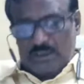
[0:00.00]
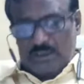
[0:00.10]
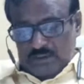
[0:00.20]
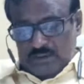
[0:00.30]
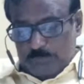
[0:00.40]

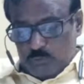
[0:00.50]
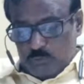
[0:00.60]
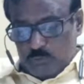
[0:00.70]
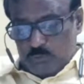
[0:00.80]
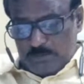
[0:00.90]
the police
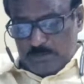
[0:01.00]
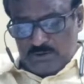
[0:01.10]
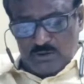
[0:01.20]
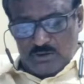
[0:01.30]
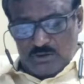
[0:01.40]
officer
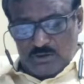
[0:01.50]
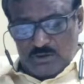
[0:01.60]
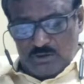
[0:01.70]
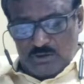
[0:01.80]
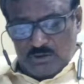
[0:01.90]
or other
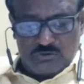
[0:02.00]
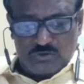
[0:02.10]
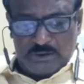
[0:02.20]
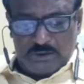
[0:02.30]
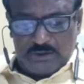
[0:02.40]
person
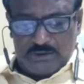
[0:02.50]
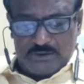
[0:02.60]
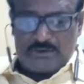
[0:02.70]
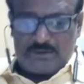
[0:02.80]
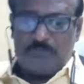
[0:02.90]
making the
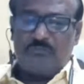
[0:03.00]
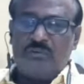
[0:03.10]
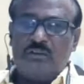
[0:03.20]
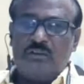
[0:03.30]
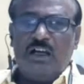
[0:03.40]
same,
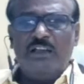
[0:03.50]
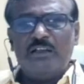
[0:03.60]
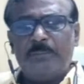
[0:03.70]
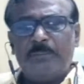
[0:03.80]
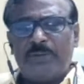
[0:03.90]
either a
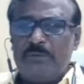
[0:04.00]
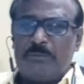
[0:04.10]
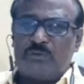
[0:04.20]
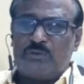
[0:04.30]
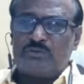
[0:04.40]
private
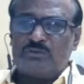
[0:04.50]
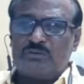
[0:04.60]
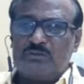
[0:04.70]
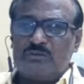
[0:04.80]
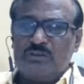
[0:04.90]
person,
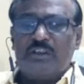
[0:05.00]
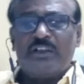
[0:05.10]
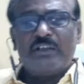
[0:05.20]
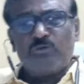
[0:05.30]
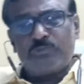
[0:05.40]
in whose
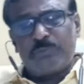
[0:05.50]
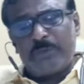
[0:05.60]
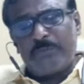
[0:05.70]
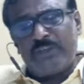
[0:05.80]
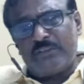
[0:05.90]

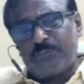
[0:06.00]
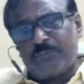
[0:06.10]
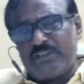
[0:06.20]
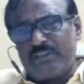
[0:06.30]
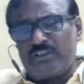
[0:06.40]
presence a
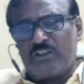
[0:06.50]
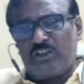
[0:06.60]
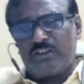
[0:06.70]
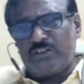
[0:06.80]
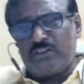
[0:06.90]
cognizable
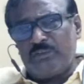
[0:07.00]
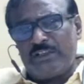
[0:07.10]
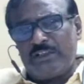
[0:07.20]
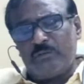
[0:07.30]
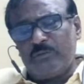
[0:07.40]
or
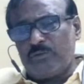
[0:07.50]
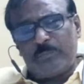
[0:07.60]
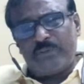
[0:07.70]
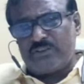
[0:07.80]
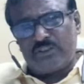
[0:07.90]
non-cognizable offence is
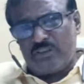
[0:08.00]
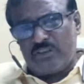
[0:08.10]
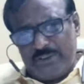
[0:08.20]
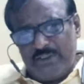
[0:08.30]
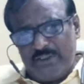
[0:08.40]
committed,
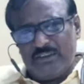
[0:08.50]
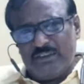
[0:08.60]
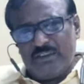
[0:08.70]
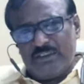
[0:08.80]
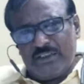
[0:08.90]
he
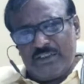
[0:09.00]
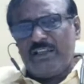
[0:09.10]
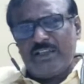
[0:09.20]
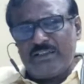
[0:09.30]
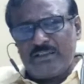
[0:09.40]
can arrest.
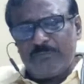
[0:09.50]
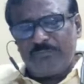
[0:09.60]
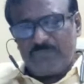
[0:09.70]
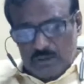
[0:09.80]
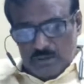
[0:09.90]

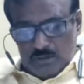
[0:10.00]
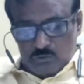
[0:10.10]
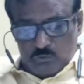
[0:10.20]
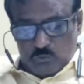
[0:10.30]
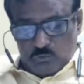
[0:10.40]
So,
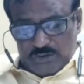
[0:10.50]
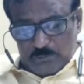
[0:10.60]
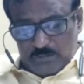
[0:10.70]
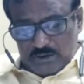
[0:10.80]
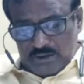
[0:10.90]
in
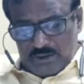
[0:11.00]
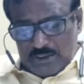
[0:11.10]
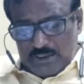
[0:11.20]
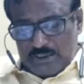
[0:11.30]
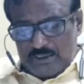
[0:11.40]
making an arrest
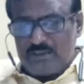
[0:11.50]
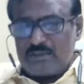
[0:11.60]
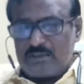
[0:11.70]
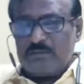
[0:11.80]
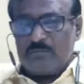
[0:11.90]

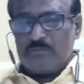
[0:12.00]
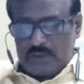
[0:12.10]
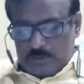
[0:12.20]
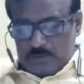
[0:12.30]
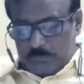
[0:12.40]
by
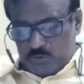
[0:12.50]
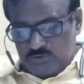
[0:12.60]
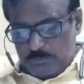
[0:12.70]
police officer